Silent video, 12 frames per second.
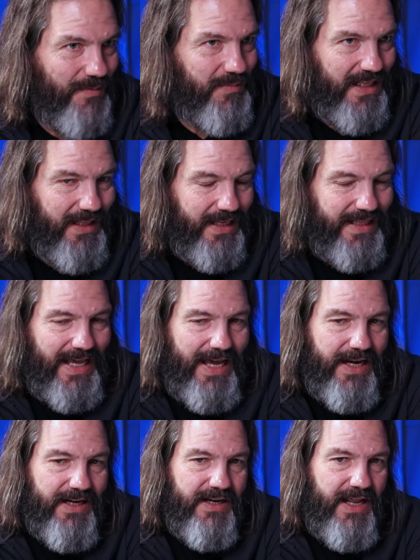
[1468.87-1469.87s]
something like
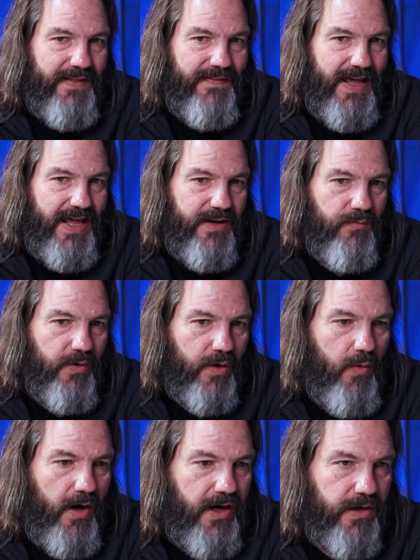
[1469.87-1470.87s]
that, and, and that
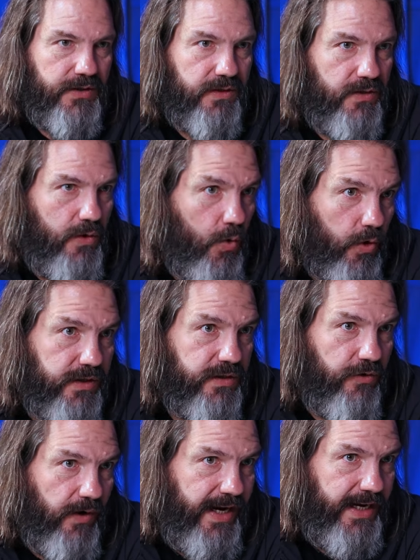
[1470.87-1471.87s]
requires coarse
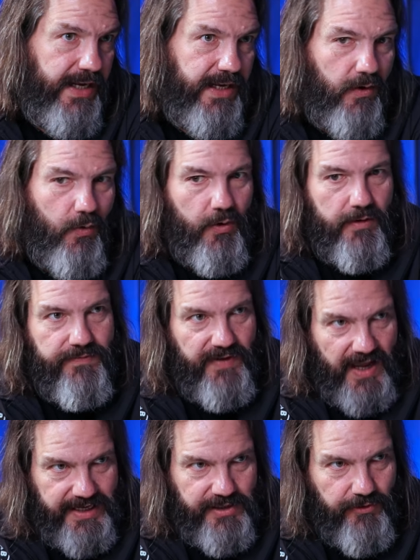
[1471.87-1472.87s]
graining or
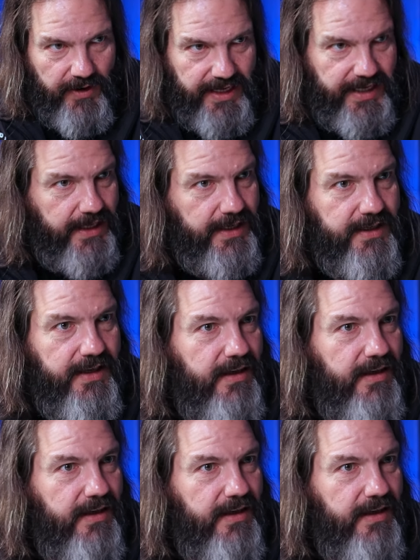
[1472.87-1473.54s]
fine graining